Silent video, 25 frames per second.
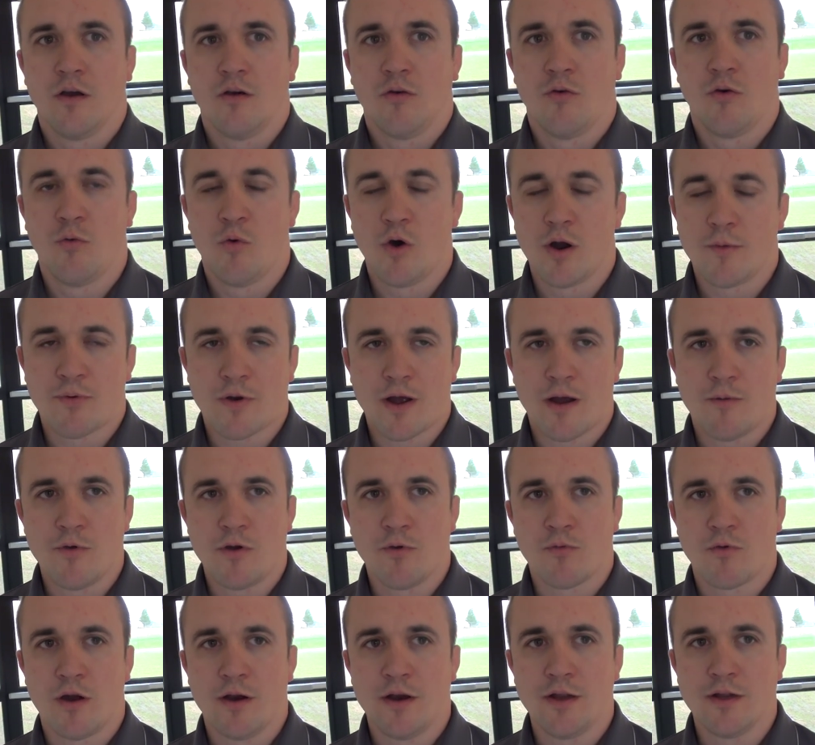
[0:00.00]
Well, one
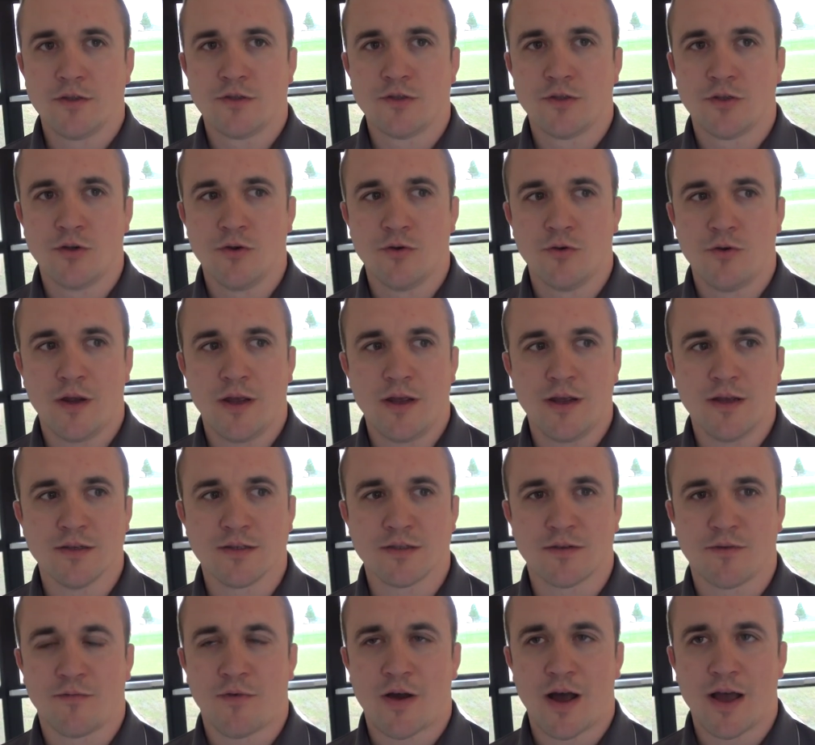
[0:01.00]
problem we run into
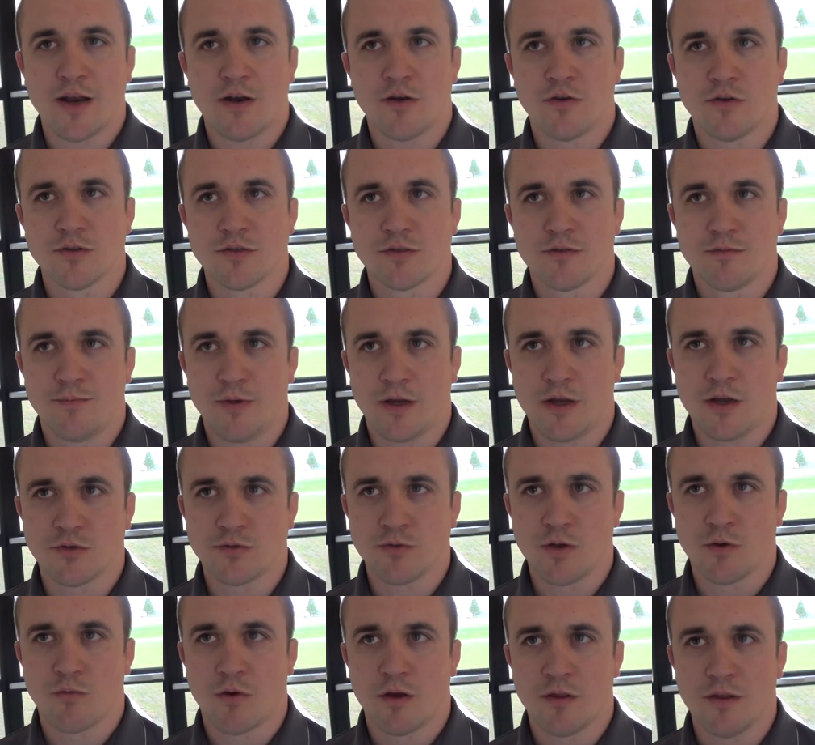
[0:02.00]
is finals
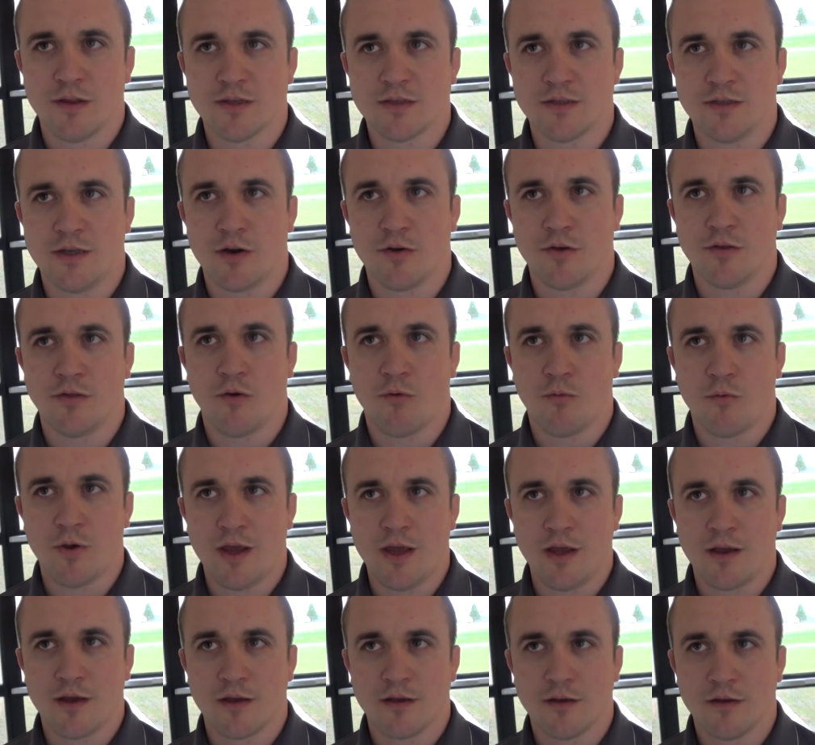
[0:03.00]
because we run this during the
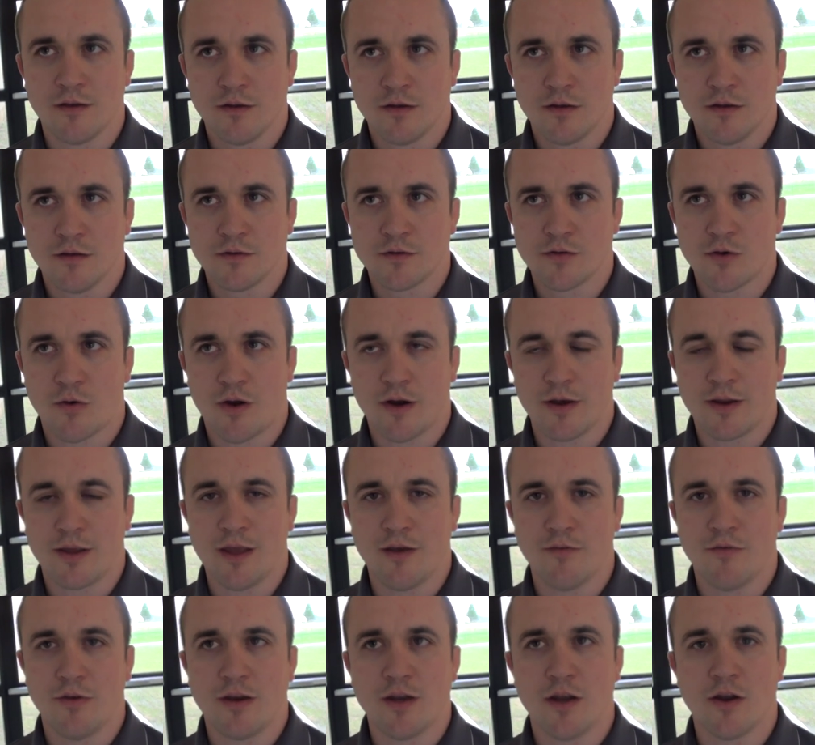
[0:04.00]
week. So on
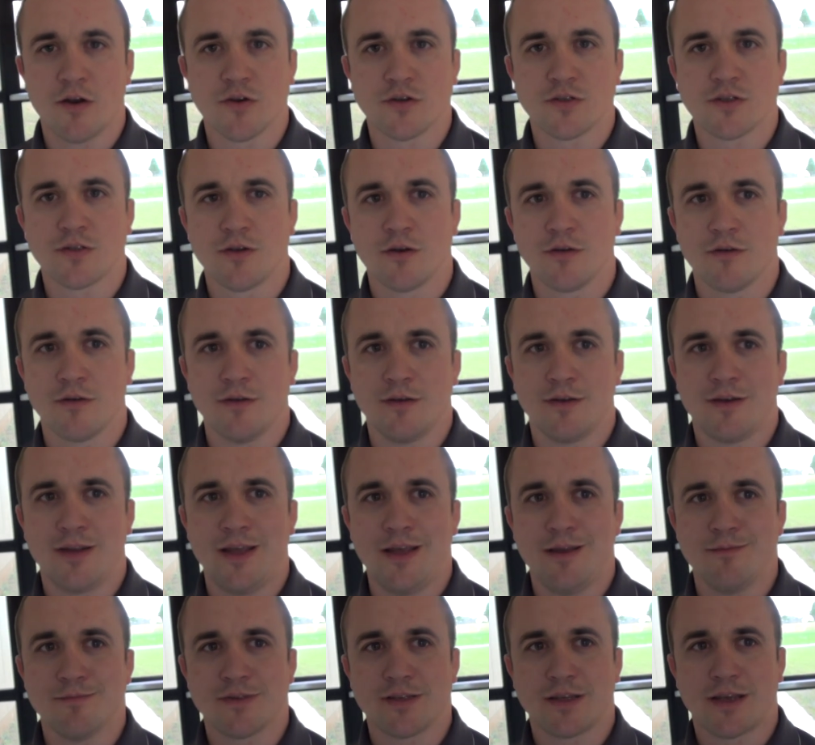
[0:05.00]
given years, certain
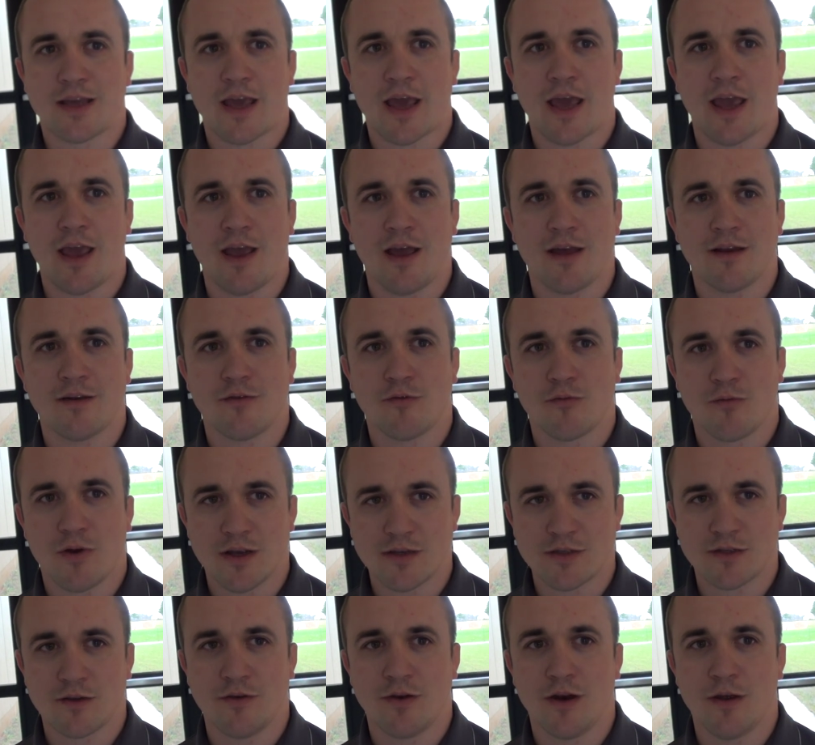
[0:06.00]
teams can't
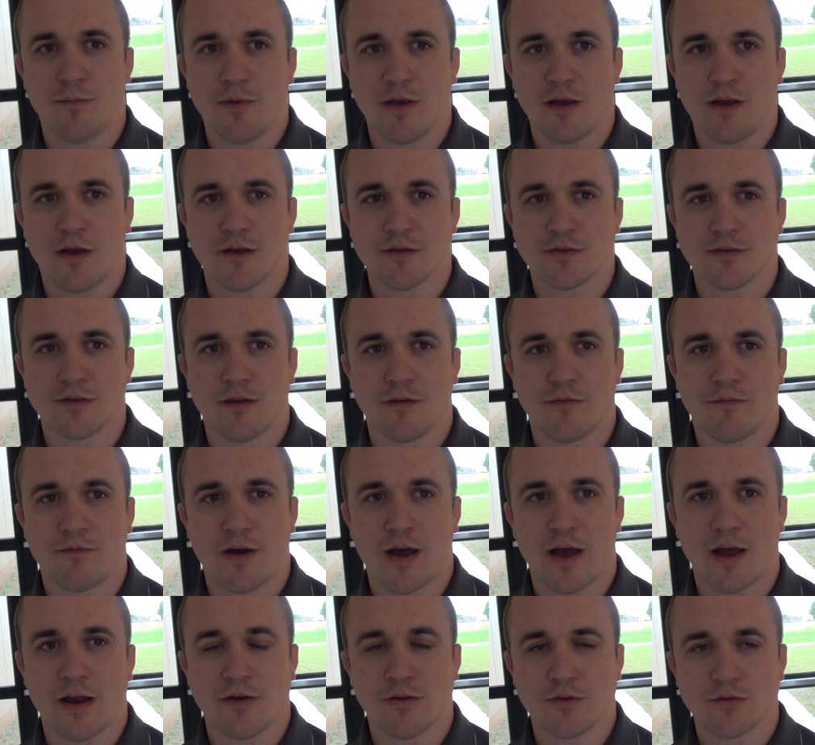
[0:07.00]
wrestle in it because of the
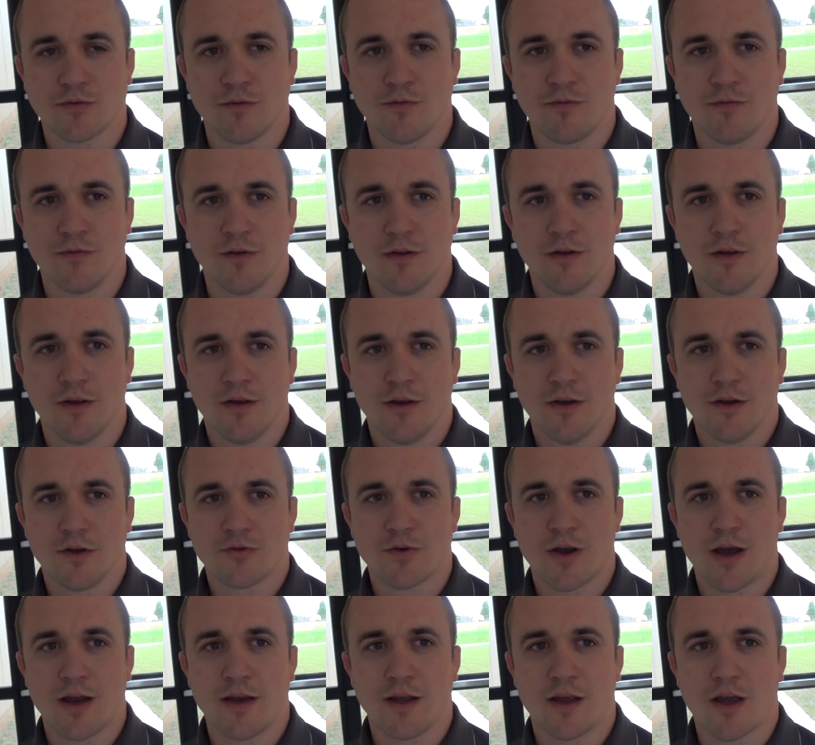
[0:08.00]
finals. We've
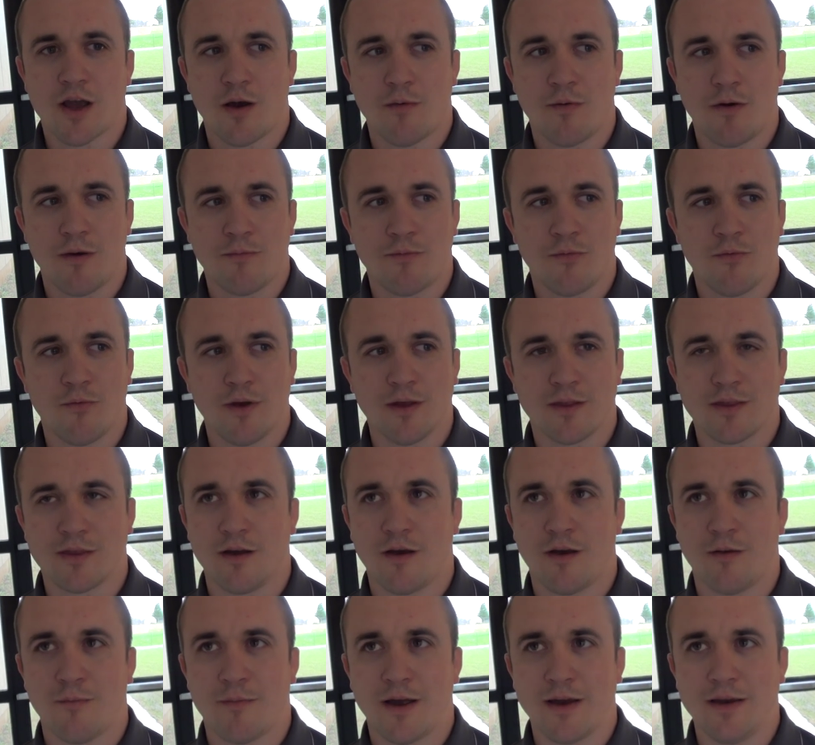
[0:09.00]
tried to come up with
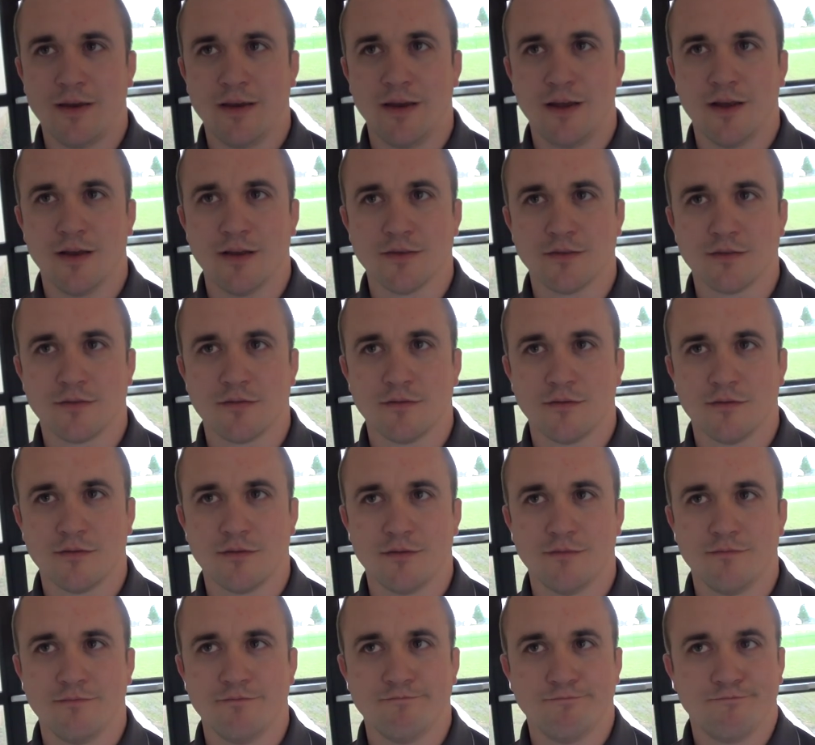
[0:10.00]
um, ideas,
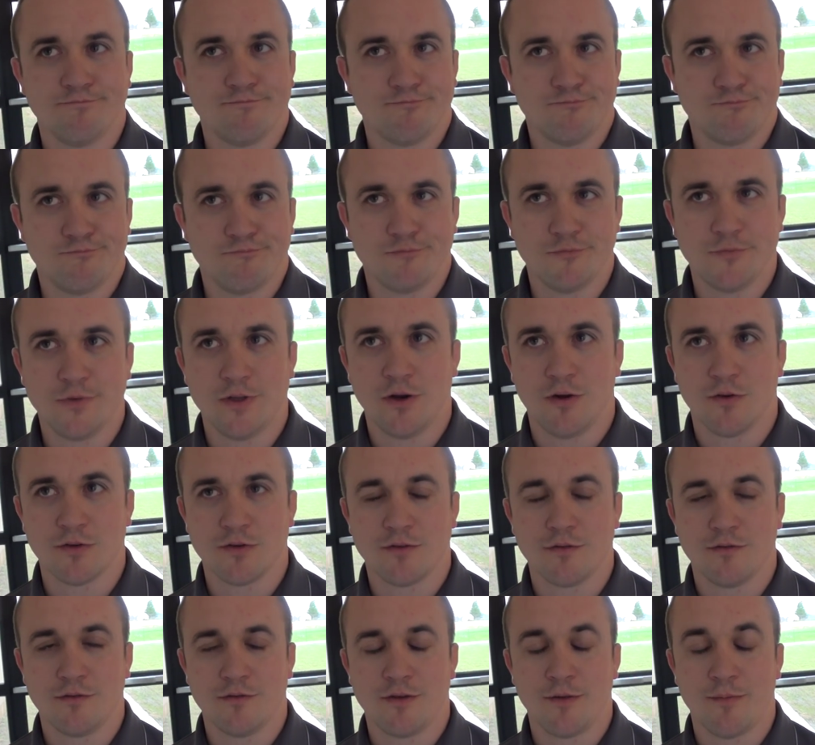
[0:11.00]
you
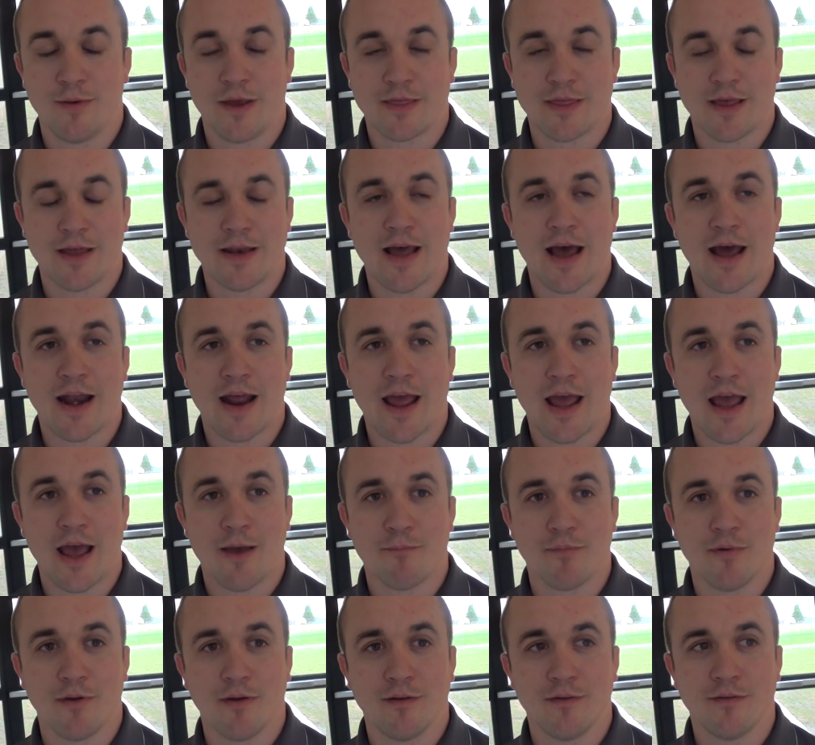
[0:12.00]
know, to make that not
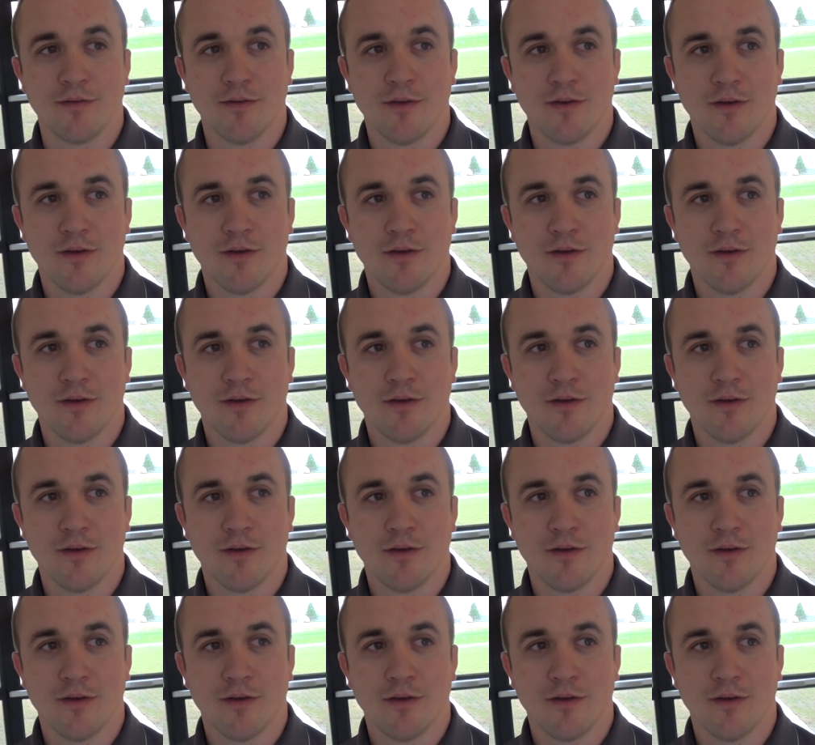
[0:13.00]
happen,